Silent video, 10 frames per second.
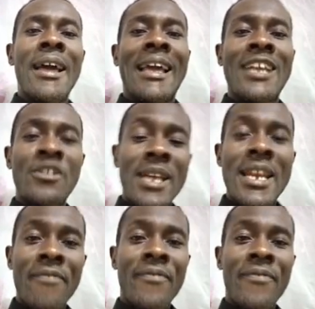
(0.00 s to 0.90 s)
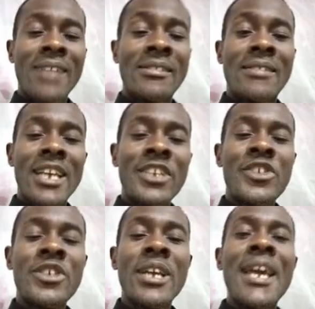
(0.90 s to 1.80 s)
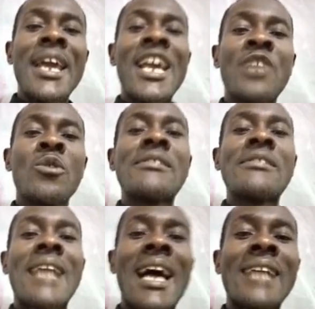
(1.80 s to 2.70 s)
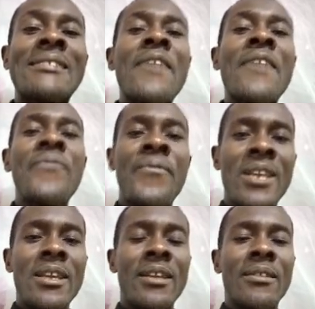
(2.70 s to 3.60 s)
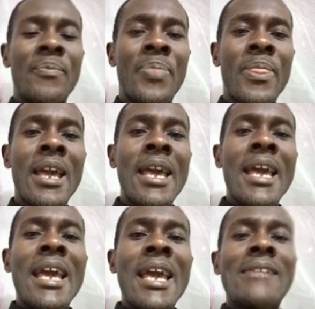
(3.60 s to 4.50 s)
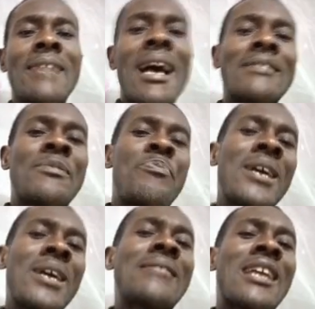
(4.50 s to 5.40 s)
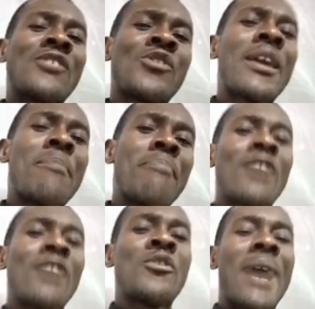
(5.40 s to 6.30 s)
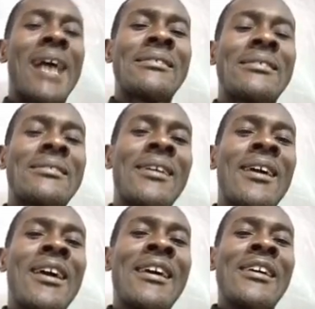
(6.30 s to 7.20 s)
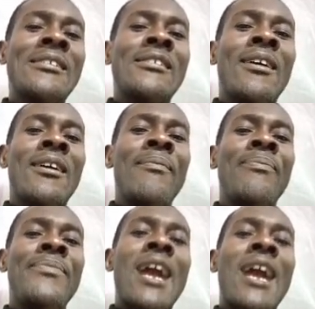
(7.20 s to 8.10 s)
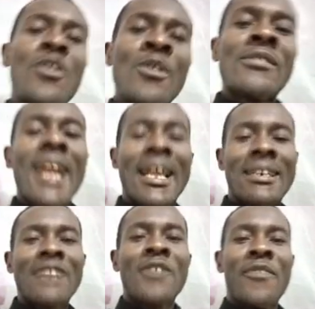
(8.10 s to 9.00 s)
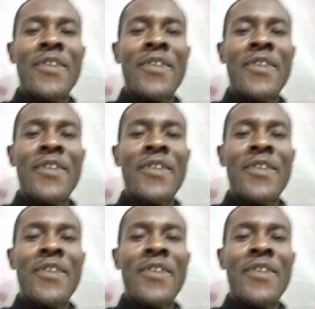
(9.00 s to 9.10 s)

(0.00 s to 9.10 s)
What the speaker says: It has piercing and sucking mouth parts that looks like that of a mosquito too, but with slight differences.